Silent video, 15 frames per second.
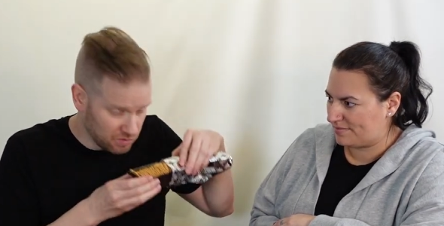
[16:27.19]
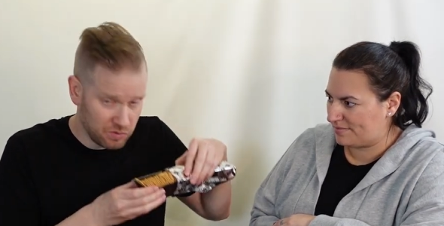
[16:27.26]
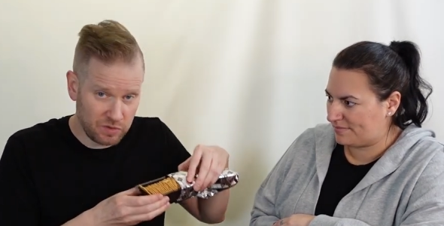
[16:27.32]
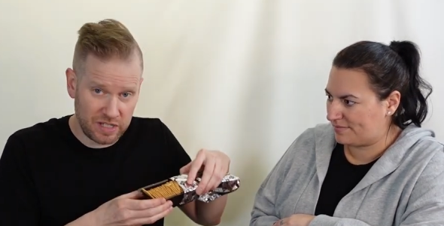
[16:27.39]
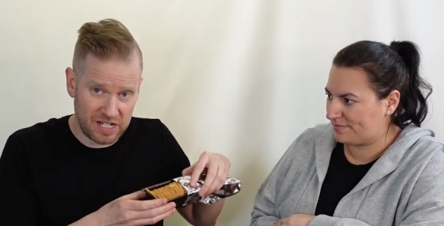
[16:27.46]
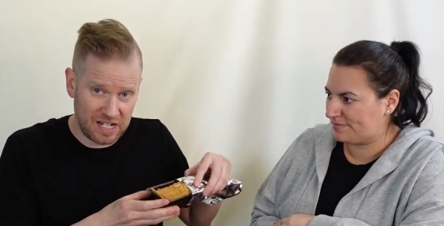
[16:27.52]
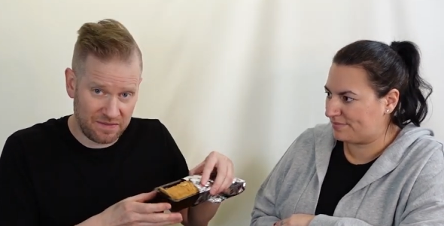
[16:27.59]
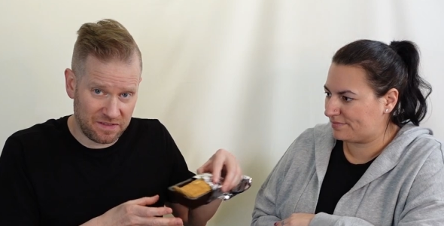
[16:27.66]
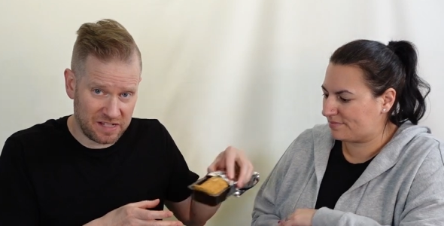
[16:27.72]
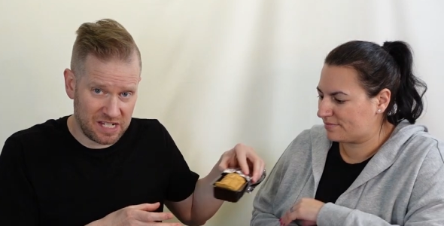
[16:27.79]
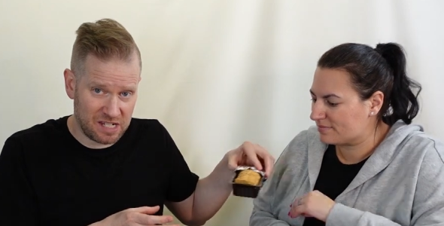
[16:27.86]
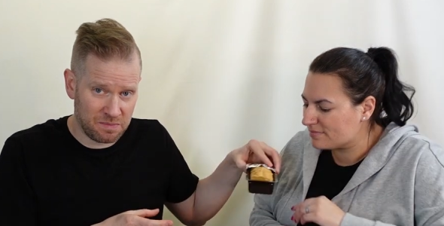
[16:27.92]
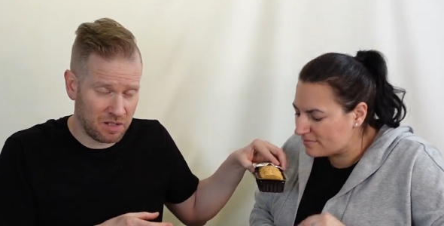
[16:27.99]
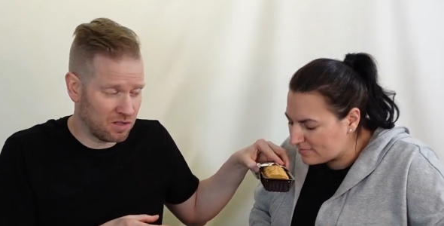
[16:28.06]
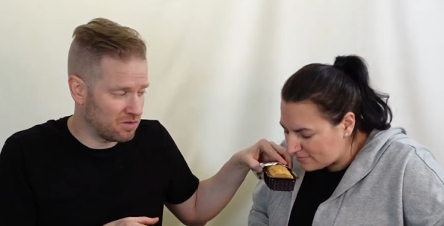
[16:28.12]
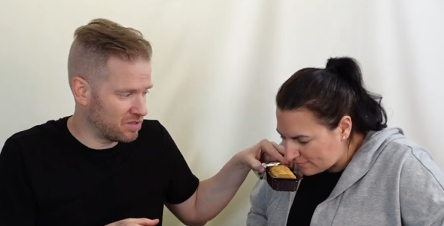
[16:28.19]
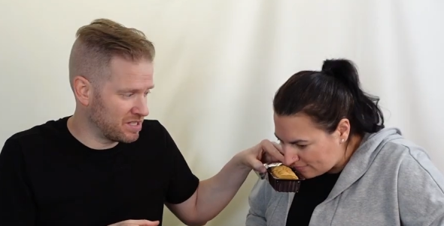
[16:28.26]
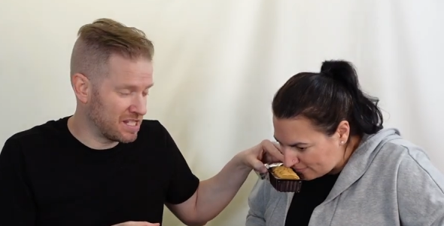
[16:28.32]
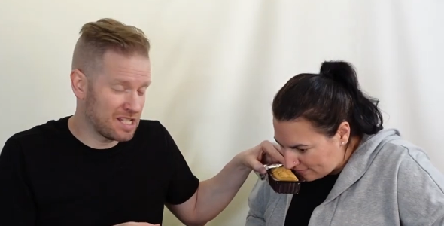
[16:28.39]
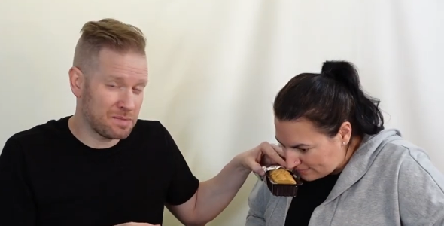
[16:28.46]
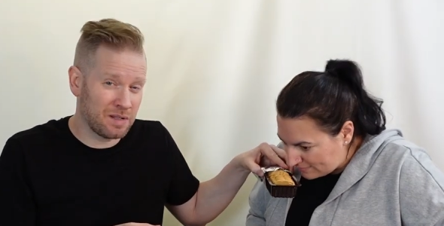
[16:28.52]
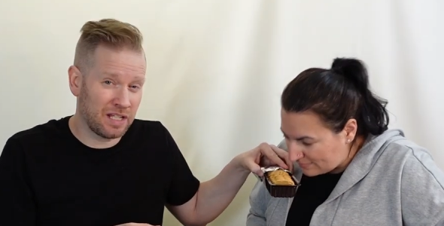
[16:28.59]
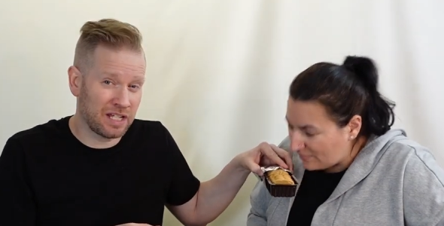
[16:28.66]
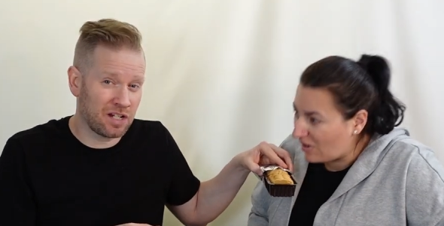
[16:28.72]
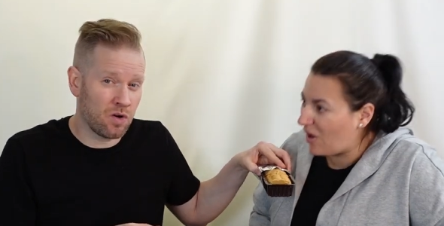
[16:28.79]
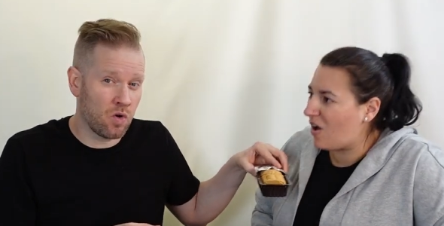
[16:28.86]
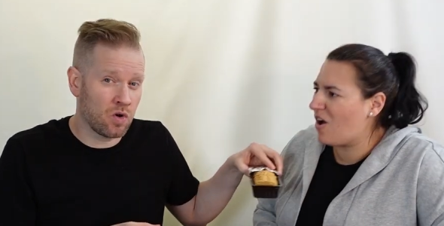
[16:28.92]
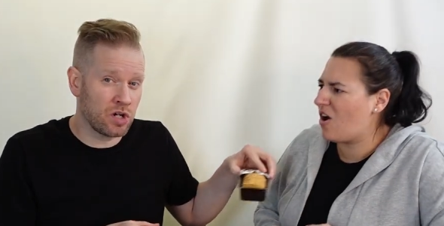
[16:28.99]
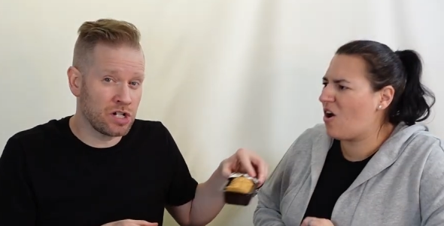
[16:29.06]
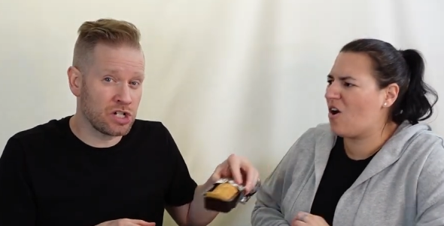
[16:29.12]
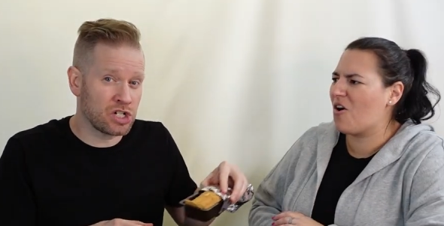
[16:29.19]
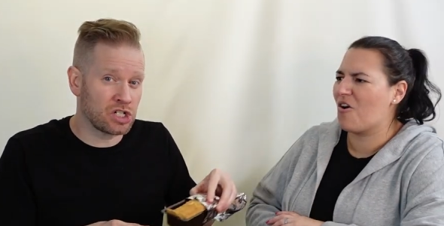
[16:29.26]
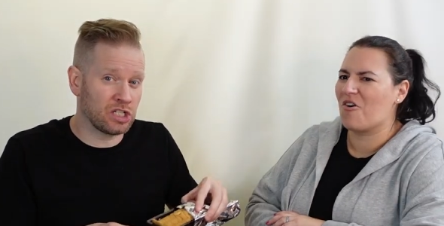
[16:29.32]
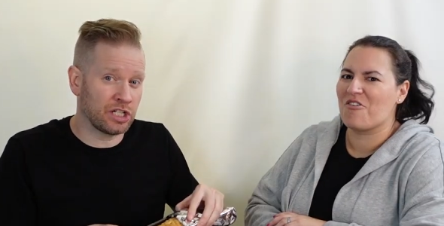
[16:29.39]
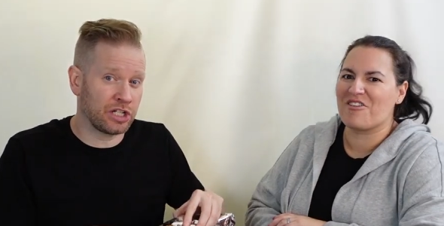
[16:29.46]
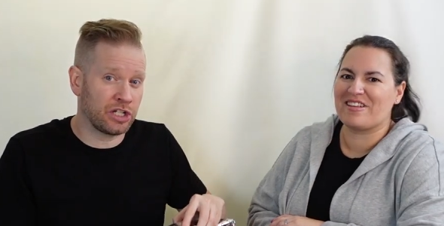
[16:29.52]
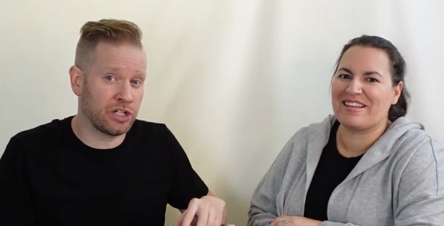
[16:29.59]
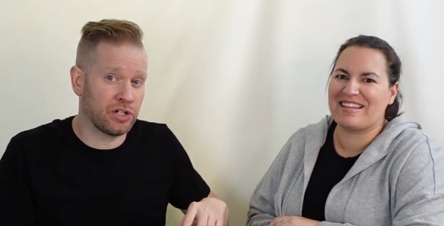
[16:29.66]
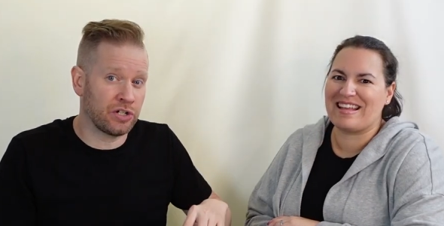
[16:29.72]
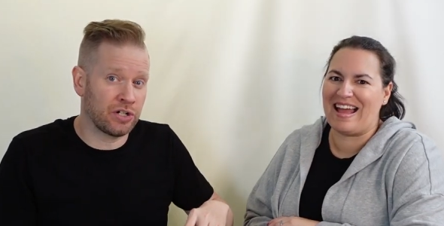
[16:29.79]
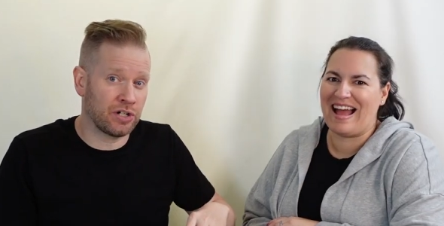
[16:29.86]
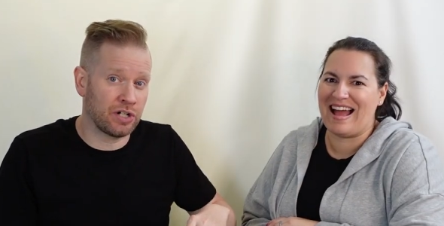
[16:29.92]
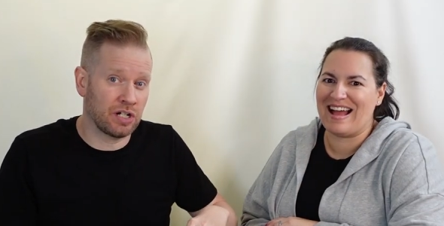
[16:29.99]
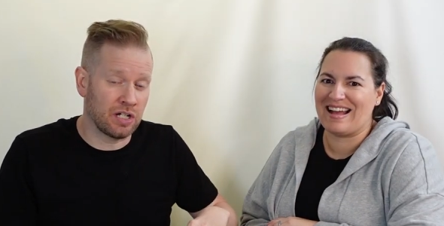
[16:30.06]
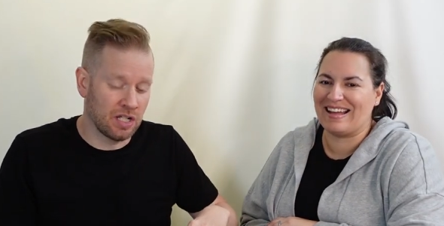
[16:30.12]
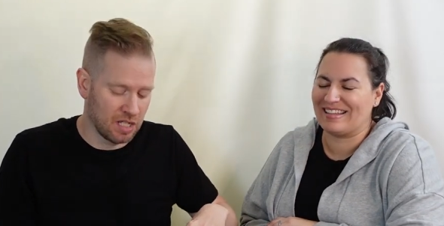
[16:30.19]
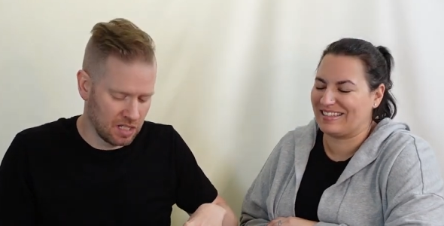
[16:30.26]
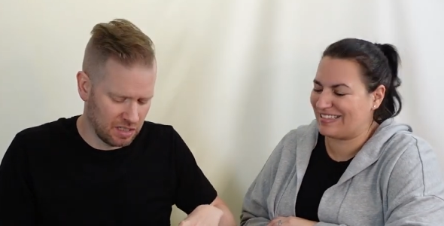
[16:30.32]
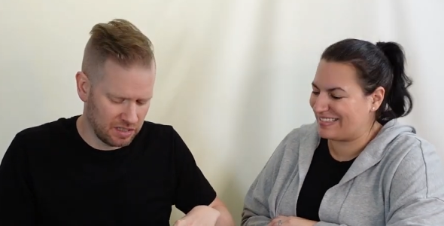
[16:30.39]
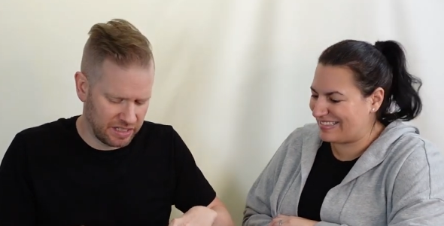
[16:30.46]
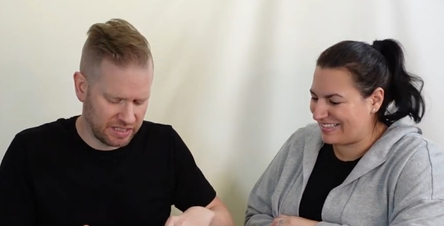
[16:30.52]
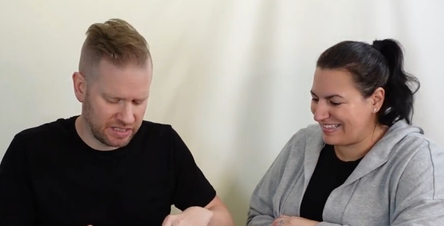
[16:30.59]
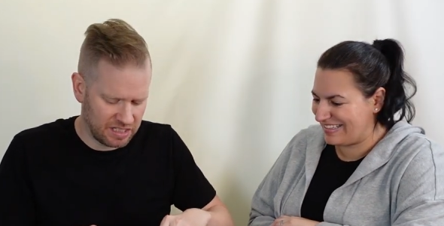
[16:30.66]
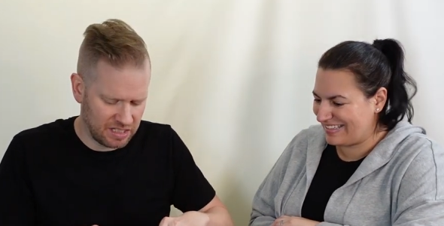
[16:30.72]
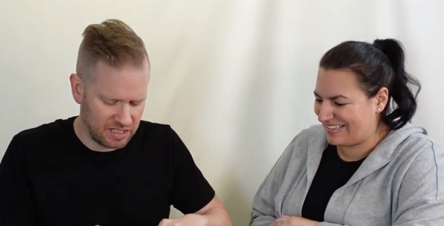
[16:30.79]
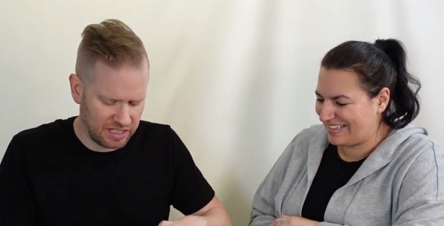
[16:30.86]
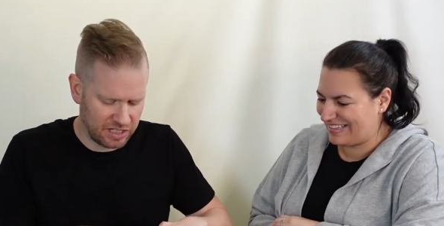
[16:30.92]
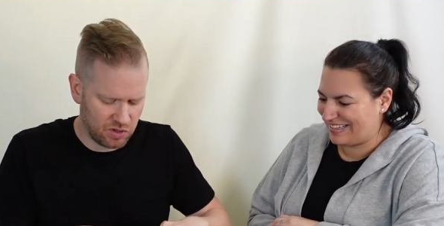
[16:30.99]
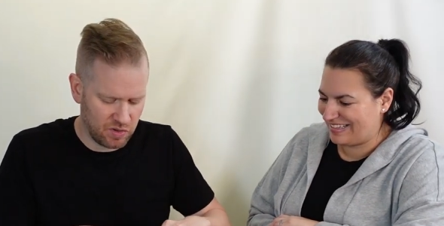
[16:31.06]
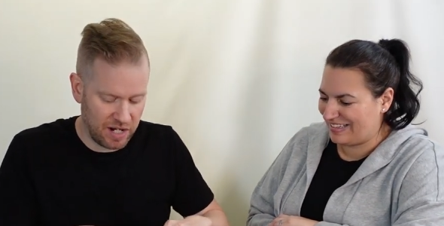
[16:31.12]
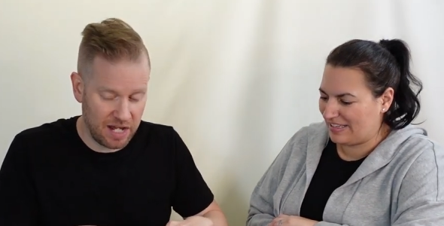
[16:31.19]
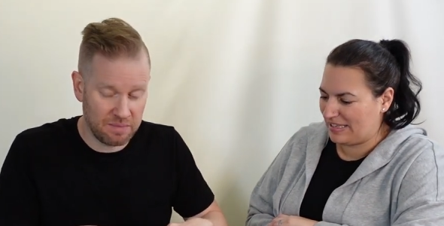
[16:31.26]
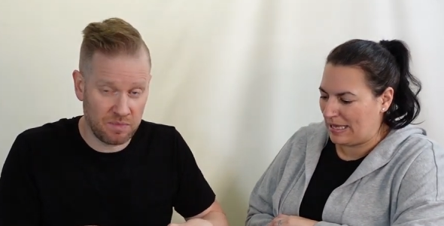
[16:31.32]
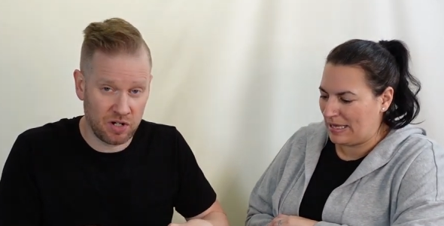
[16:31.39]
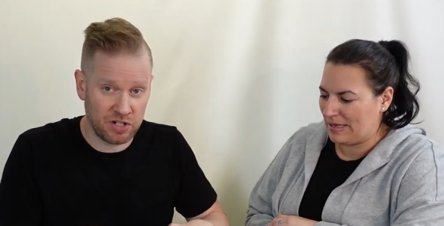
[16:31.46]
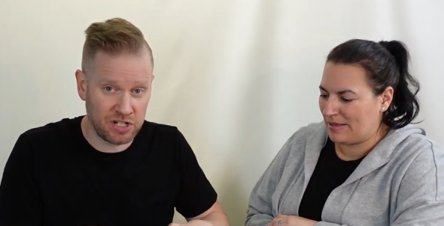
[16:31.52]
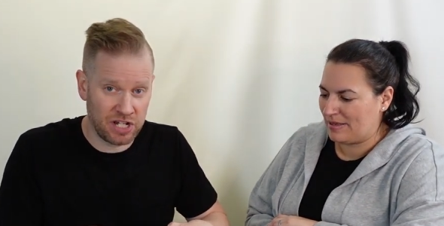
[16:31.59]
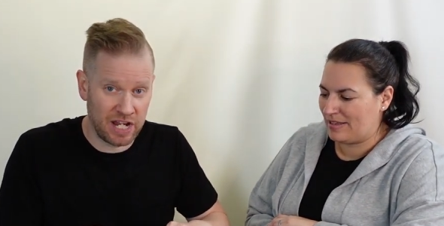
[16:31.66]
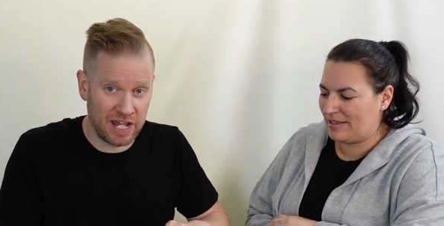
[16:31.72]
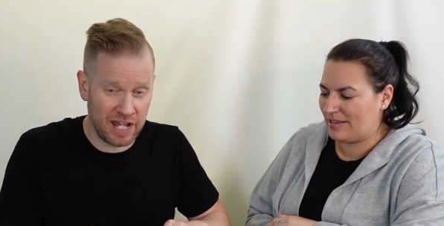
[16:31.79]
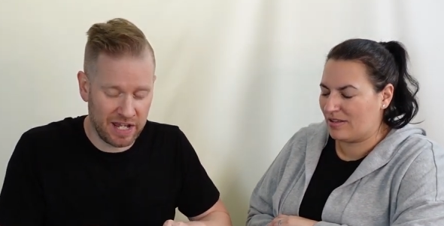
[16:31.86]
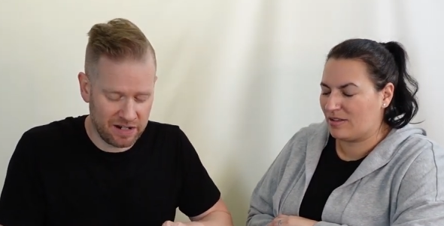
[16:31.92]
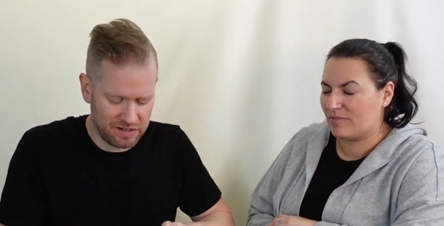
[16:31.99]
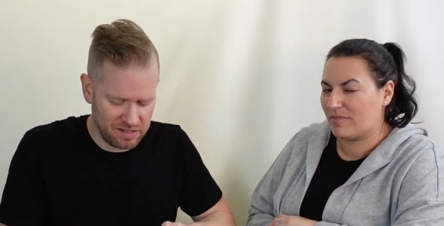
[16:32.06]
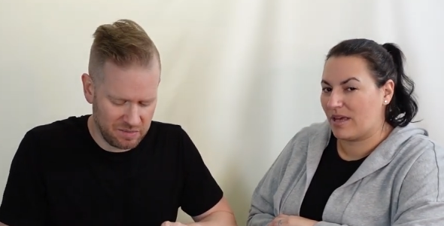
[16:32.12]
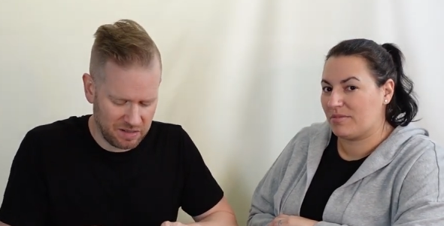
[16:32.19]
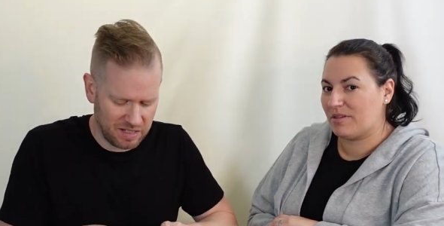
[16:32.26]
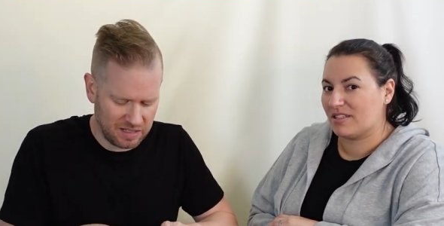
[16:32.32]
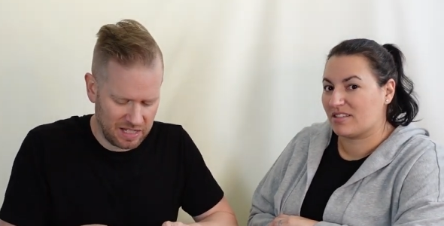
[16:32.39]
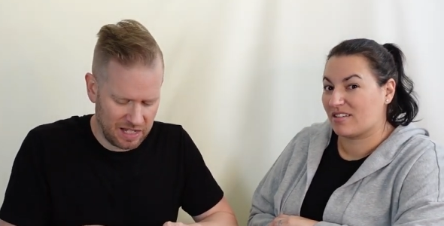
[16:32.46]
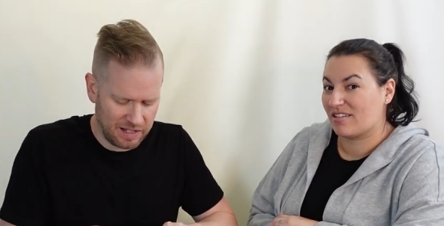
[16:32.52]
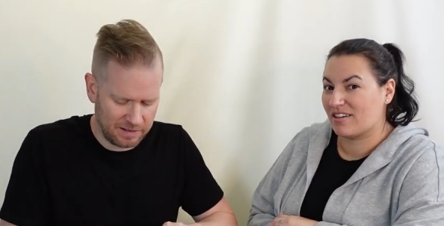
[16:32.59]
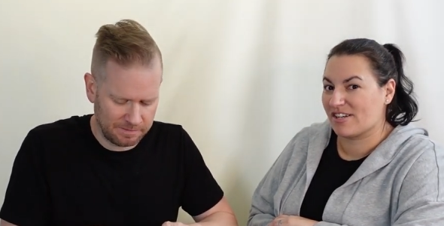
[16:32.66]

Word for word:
Speaker 1: Ooh, they definitely smell orange. They smell like orange oh, liqueur, yes. like uh, like Grand Marnier or something Maybe it's like